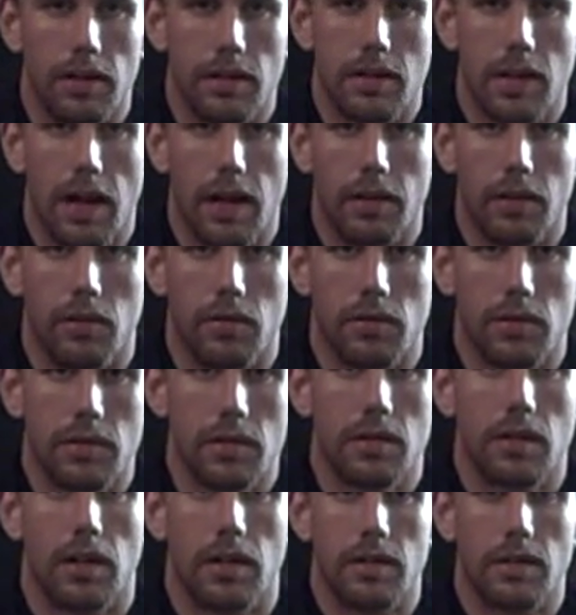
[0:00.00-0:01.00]

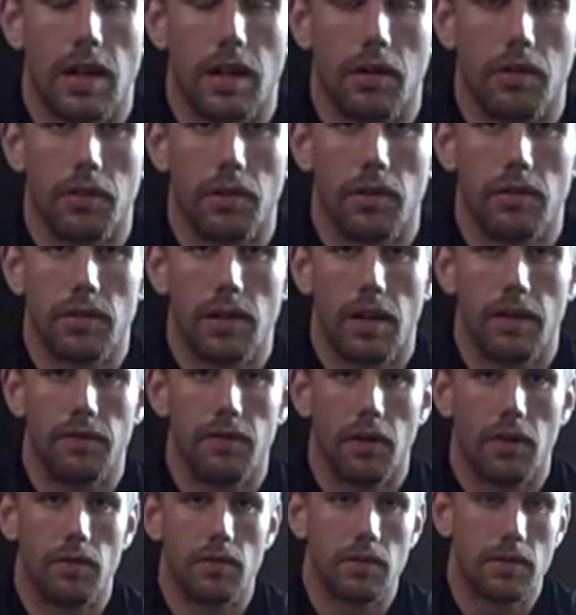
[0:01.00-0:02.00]
untangle those
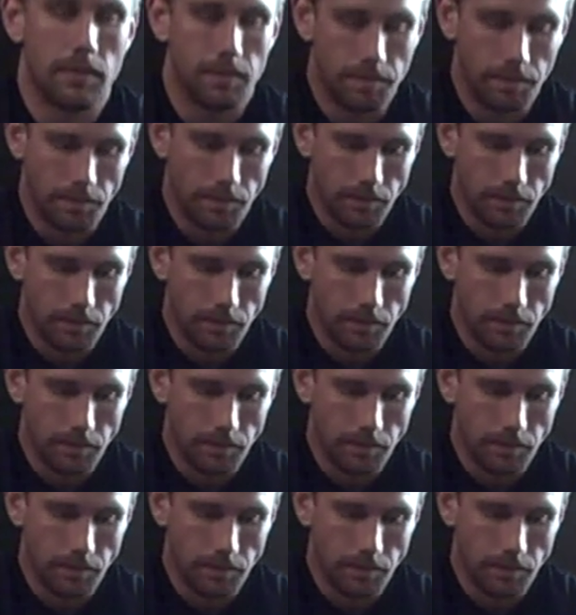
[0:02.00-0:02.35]
headphones,